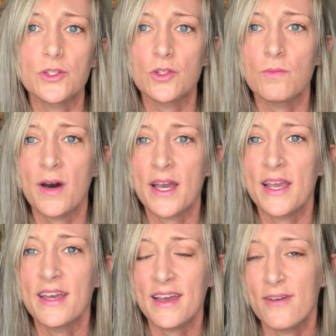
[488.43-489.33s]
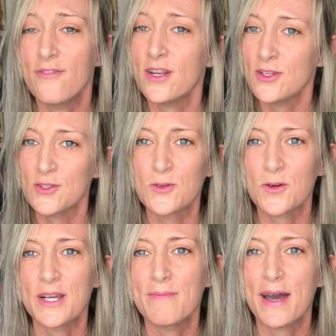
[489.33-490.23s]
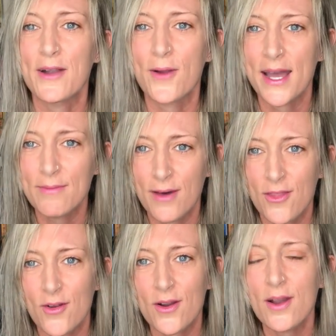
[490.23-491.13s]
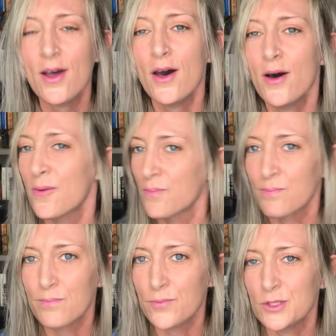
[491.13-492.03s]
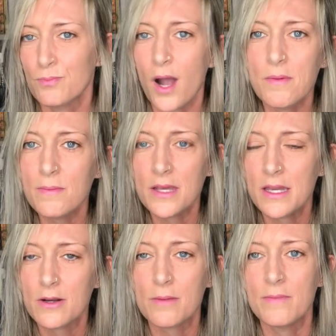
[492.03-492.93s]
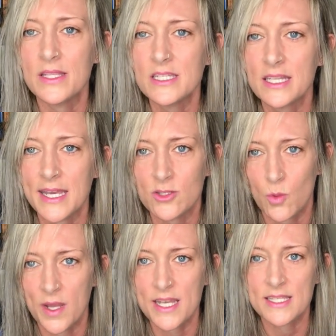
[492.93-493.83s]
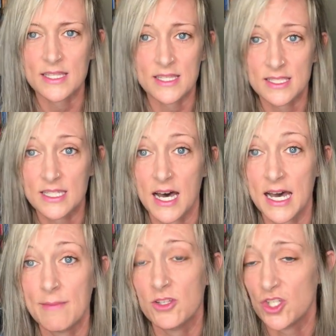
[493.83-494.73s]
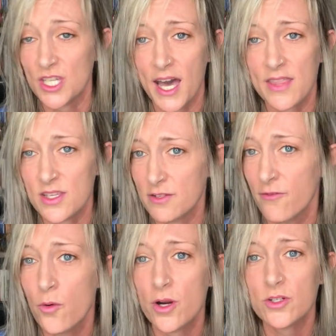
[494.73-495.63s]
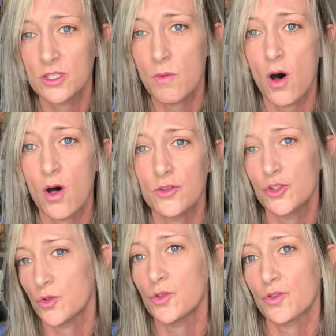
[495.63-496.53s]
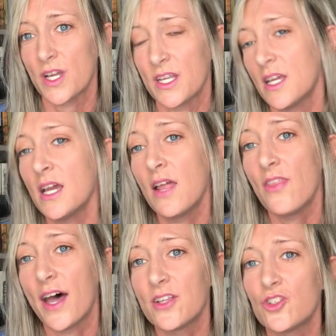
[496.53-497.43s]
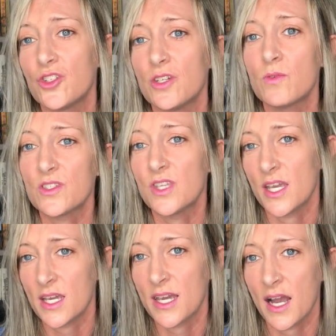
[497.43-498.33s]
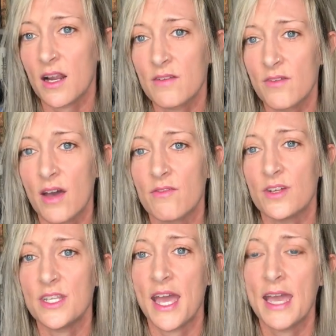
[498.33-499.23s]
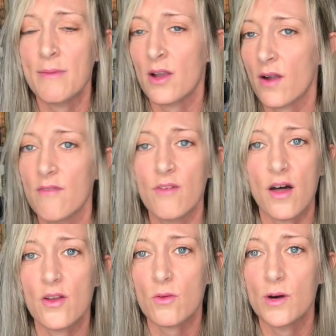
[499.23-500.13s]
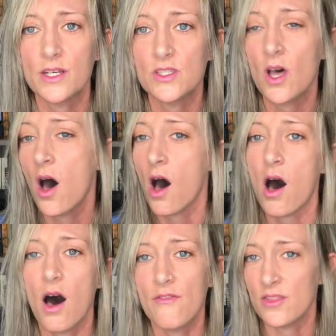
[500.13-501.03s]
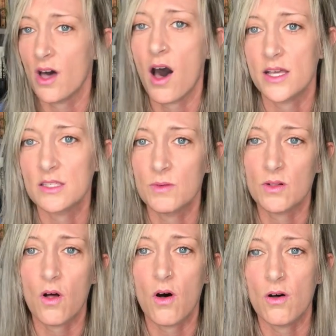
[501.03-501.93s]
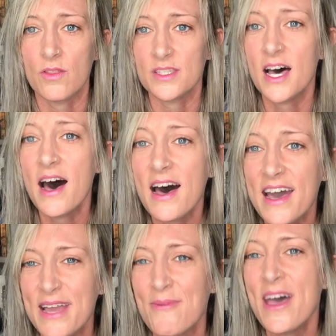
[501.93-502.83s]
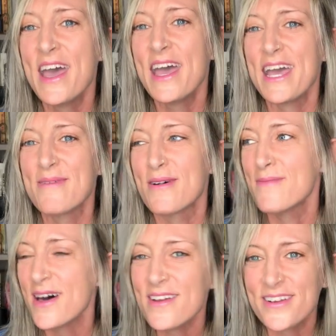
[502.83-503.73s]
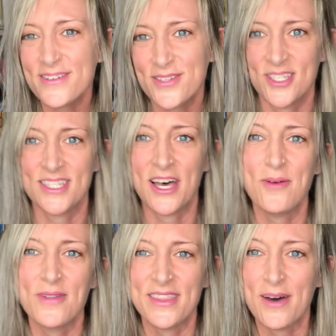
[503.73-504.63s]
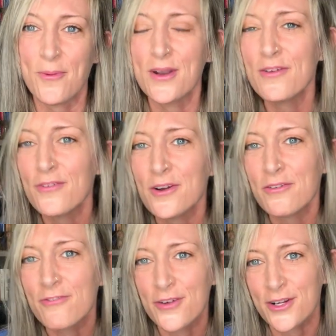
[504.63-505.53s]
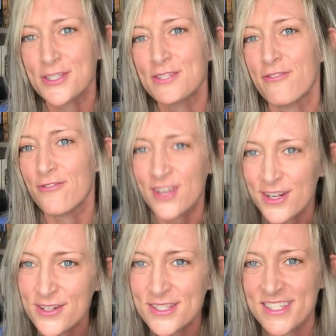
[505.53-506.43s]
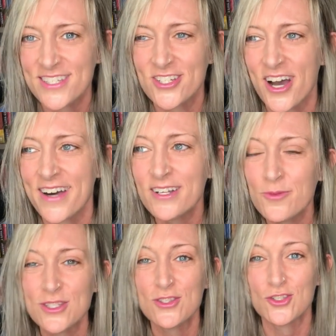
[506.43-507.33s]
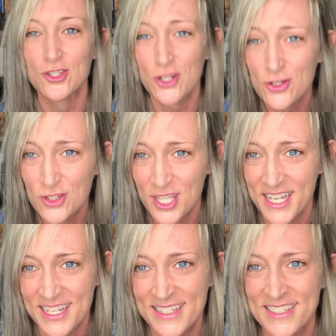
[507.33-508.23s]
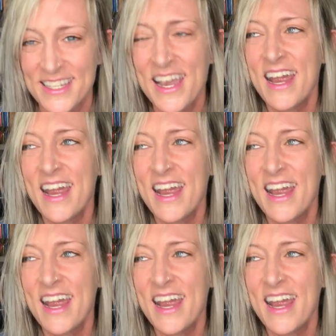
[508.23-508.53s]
So my funny story, my grandmother was probably in her mid to late 20s at this time, and she had these four small children that she was taking care of every day. My grandfather was off at the hospital all the time. And my mother used to tell me that one of her first fears as a child was the church ladies.